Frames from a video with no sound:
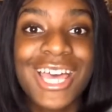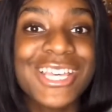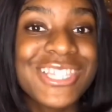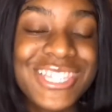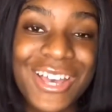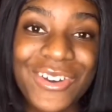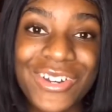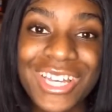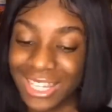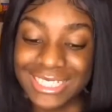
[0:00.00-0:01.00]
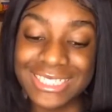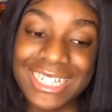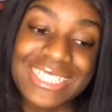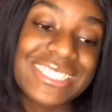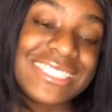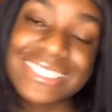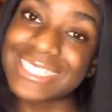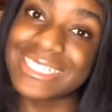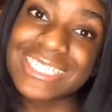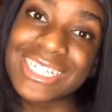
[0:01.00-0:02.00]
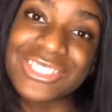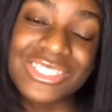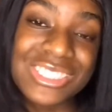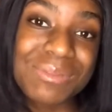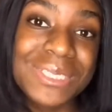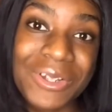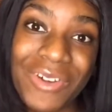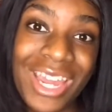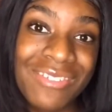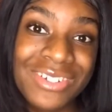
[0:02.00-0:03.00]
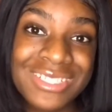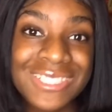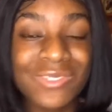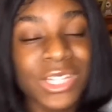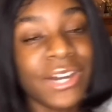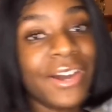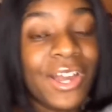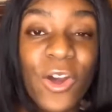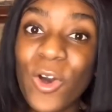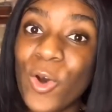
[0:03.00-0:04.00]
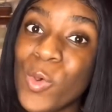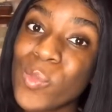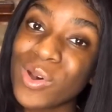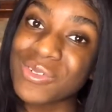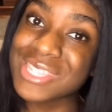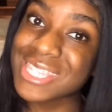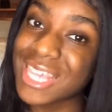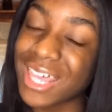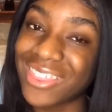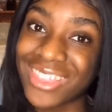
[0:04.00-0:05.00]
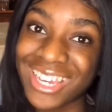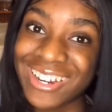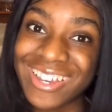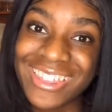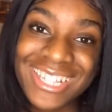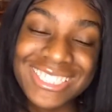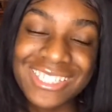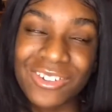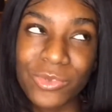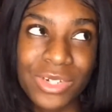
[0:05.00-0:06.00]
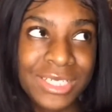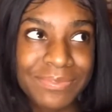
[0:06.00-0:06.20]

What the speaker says: So let's get to 600 subscribers. We are almost there, and that's on what?